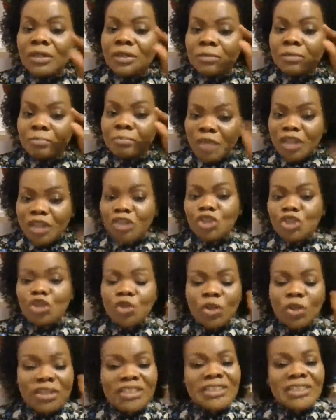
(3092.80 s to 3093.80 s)
Make sure
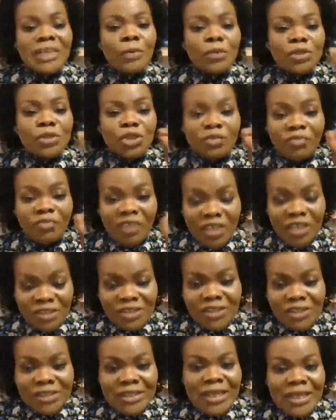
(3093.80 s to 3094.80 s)
you understand what you've learned
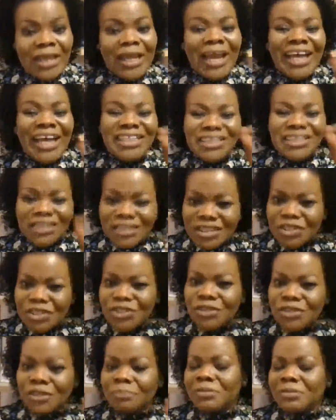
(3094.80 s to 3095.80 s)
today and
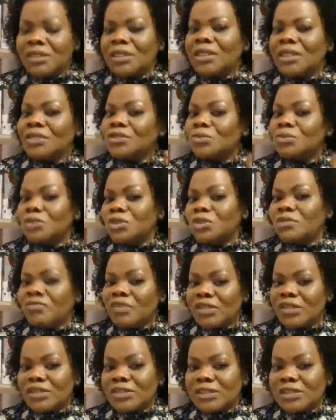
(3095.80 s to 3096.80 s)
teach somebody else what you've
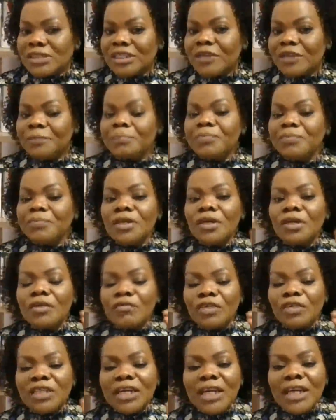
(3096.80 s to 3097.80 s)
learned today.
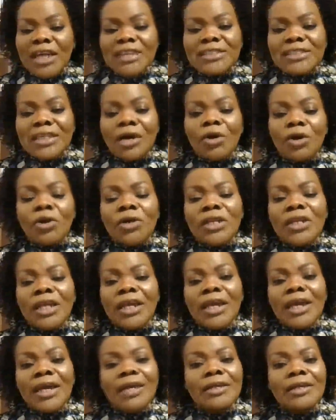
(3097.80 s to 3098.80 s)
For the guys that are on
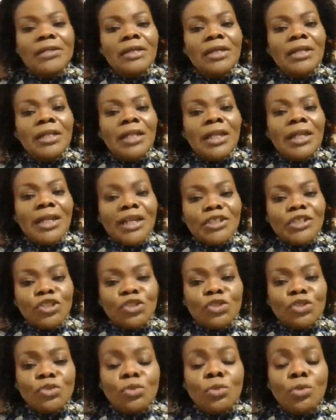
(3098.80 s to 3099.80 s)
here, let
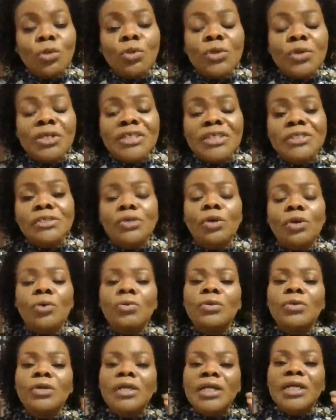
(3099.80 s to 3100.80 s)
your school owners
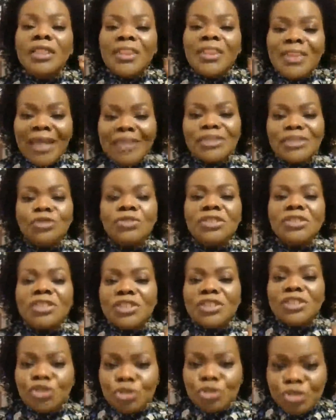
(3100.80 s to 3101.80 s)
know that you need
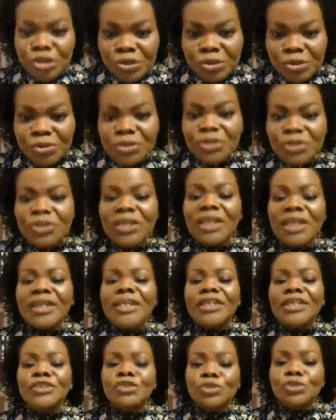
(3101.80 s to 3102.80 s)
a Gsuite so that they
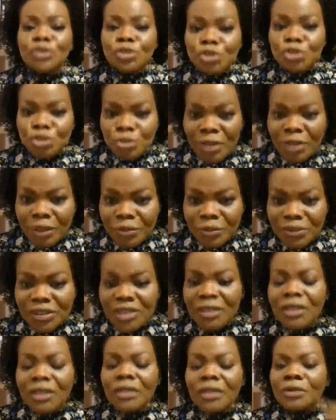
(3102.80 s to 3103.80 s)
can sort you out,
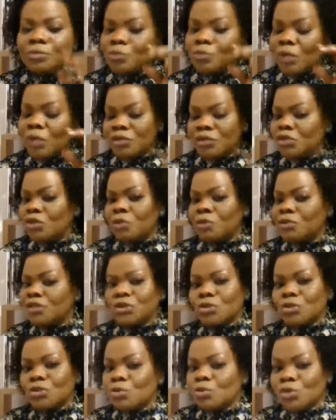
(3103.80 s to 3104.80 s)
the
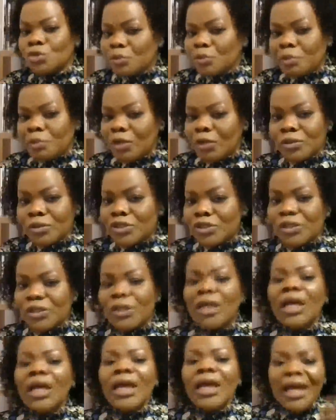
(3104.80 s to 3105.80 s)
schools you belong to.
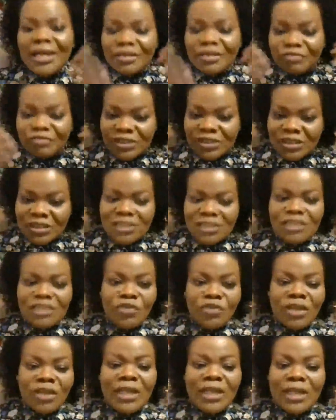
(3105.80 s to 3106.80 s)
And if you still need
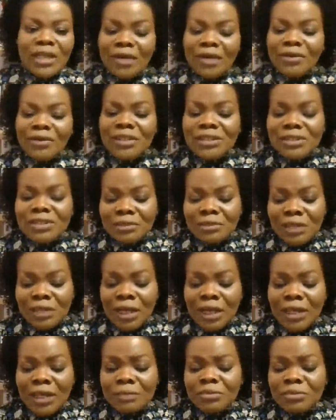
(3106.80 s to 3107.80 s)
further clearance,
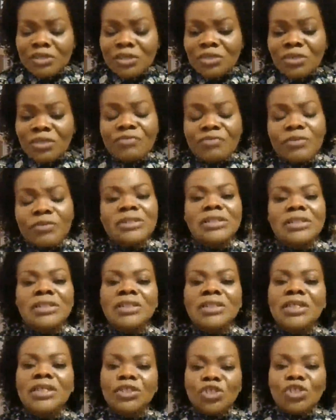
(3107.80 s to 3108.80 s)
like Mr. Raphael
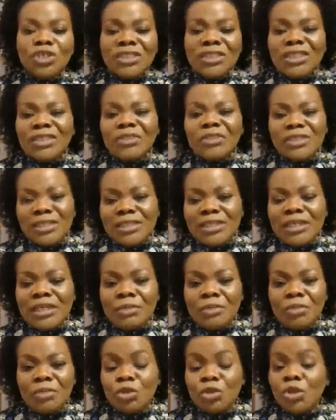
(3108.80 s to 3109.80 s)
said, just send us an
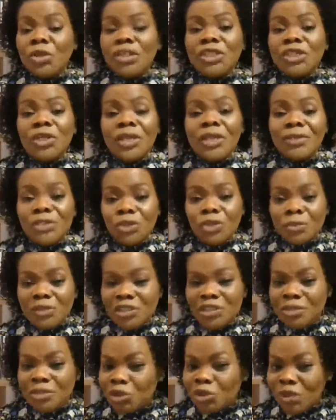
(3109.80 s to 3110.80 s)
email. You're already on our
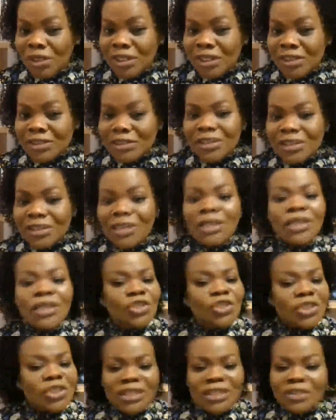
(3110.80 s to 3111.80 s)
subscription list.
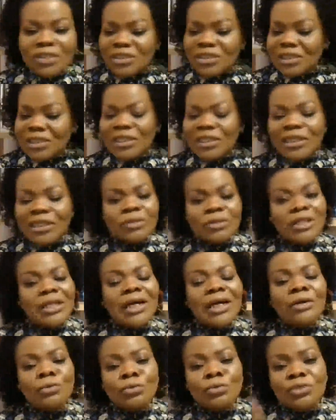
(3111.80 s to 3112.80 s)
Just send us an
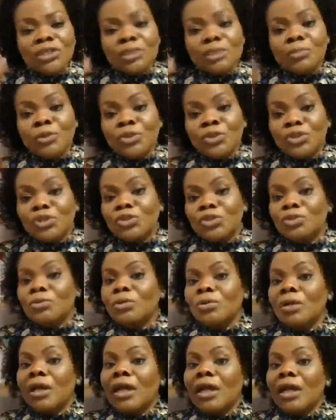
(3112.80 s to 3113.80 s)
email and we'll respond to
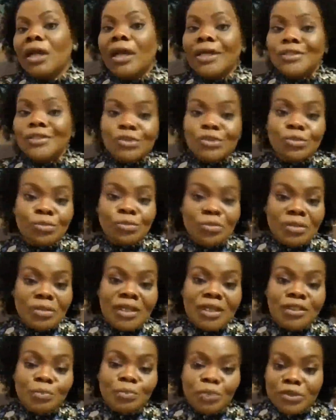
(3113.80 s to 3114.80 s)
you as soon
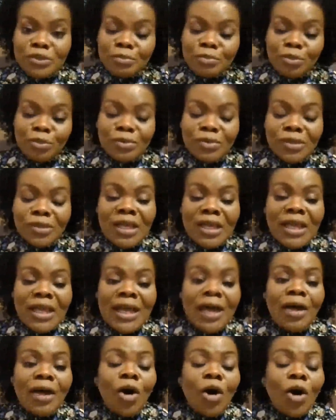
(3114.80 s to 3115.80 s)
as possible.
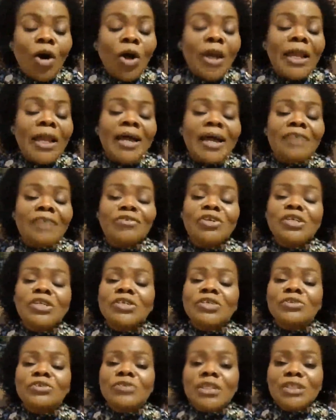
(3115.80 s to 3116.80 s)
All have
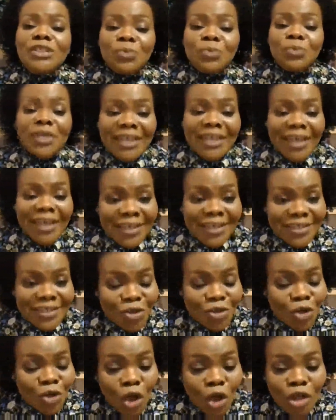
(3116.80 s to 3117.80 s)
a great weekend.
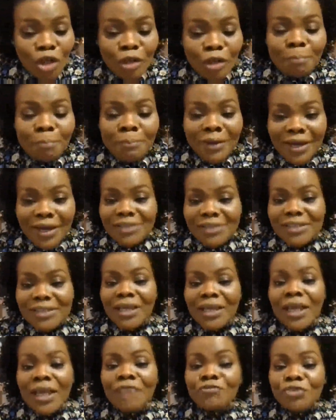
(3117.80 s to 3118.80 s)
God bless
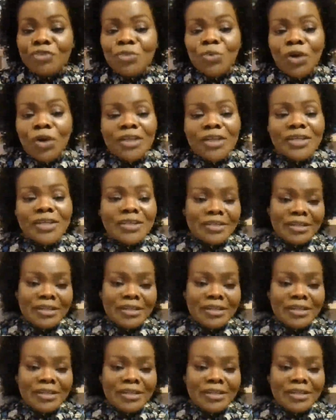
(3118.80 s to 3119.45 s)
everyone.